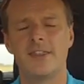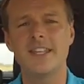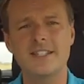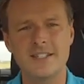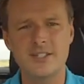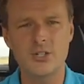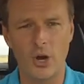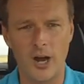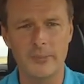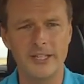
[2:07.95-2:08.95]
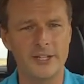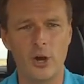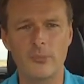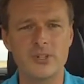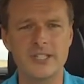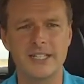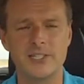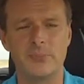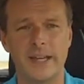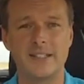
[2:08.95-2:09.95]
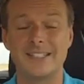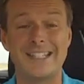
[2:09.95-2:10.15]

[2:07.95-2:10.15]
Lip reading: This is common in all Mercedes-Benz.